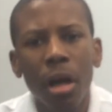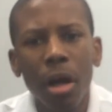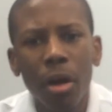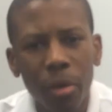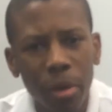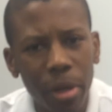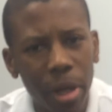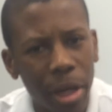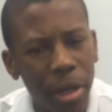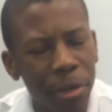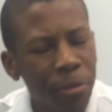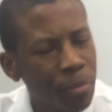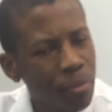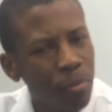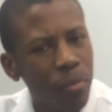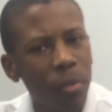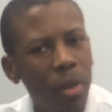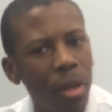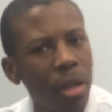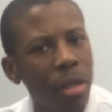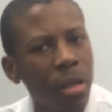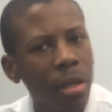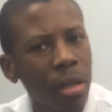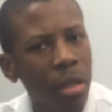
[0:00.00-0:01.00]
Okay.
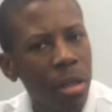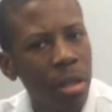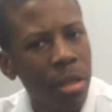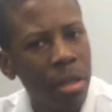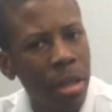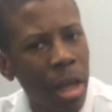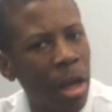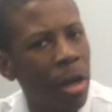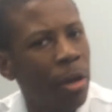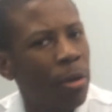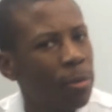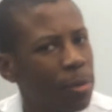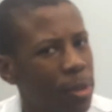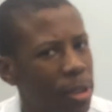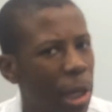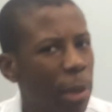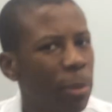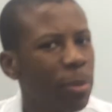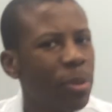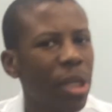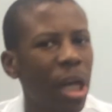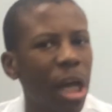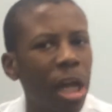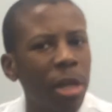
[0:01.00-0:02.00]
Now,
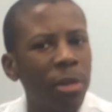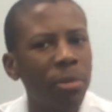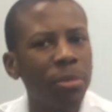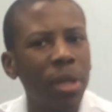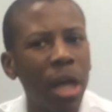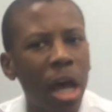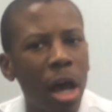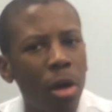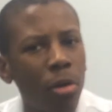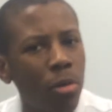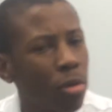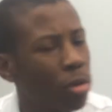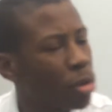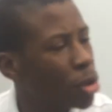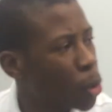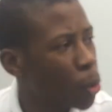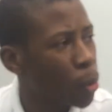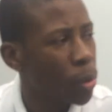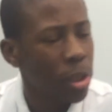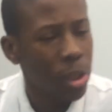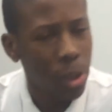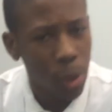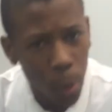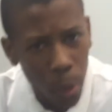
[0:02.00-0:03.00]
sometimes Outlook
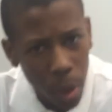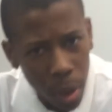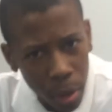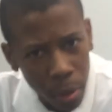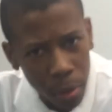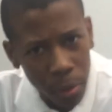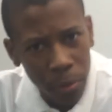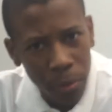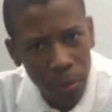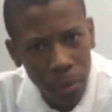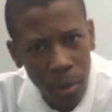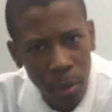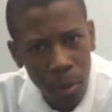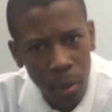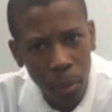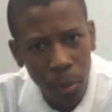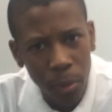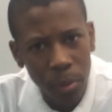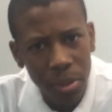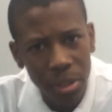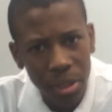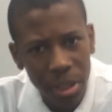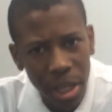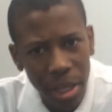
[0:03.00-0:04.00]
2012
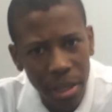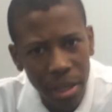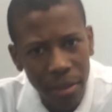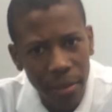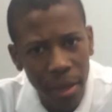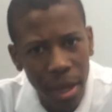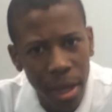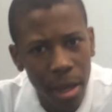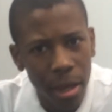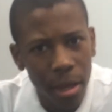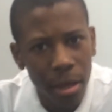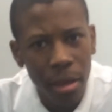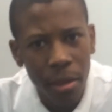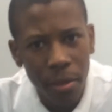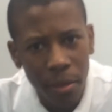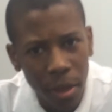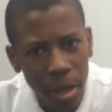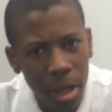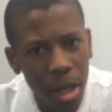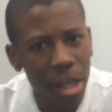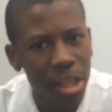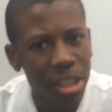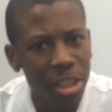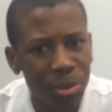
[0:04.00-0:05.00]
will state that the
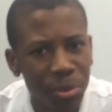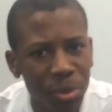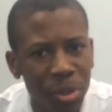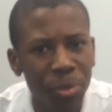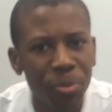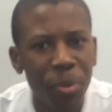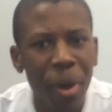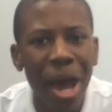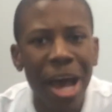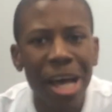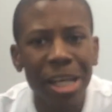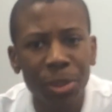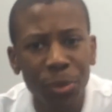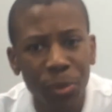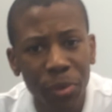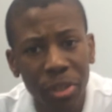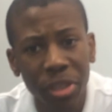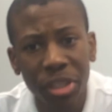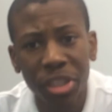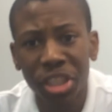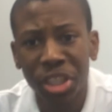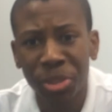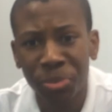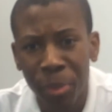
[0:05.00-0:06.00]
customer's password
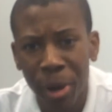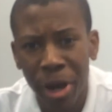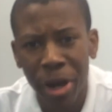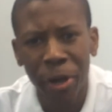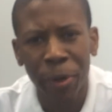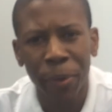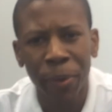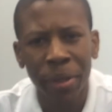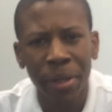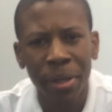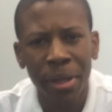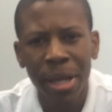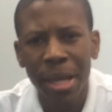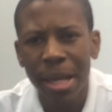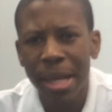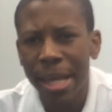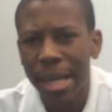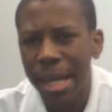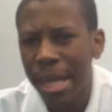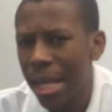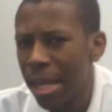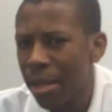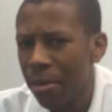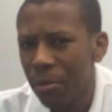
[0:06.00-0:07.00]
is expiring,
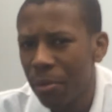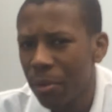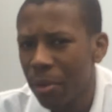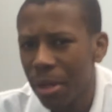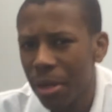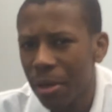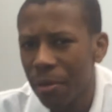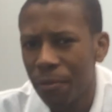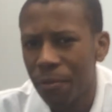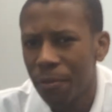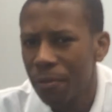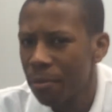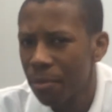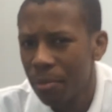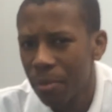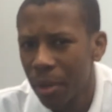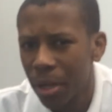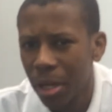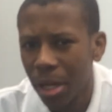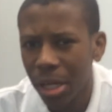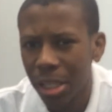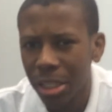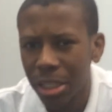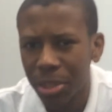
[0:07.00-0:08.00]
even if the
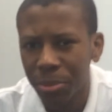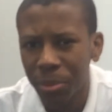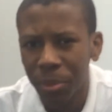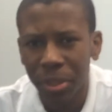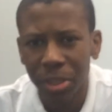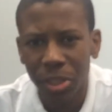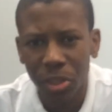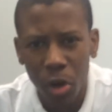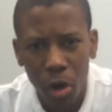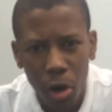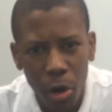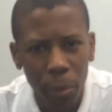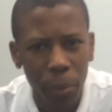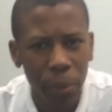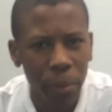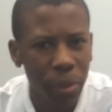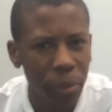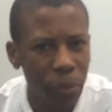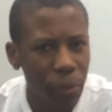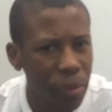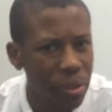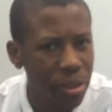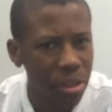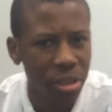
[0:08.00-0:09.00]
customer has
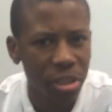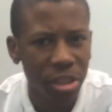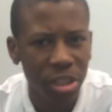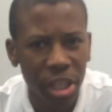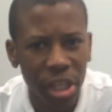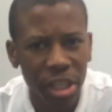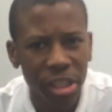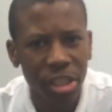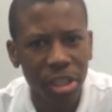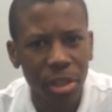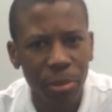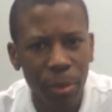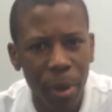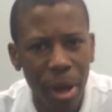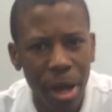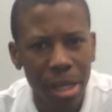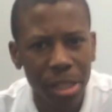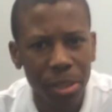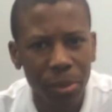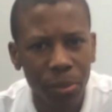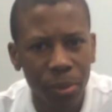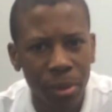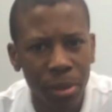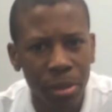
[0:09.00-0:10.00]
already recently changed their
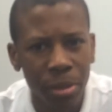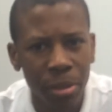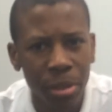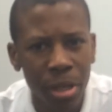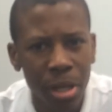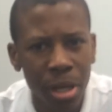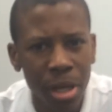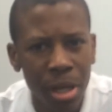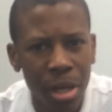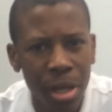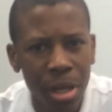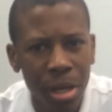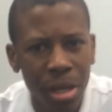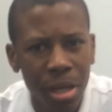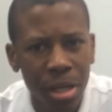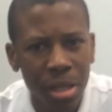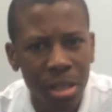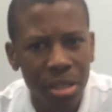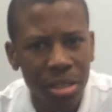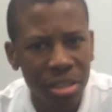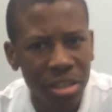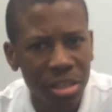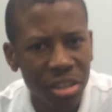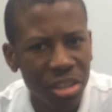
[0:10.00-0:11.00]
password.
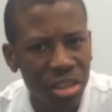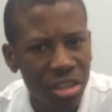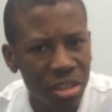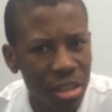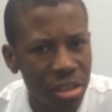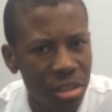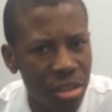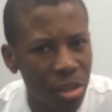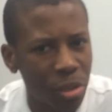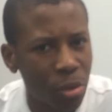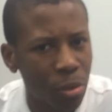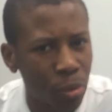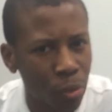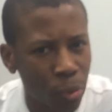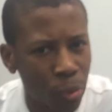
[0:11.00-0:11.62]
Is this just a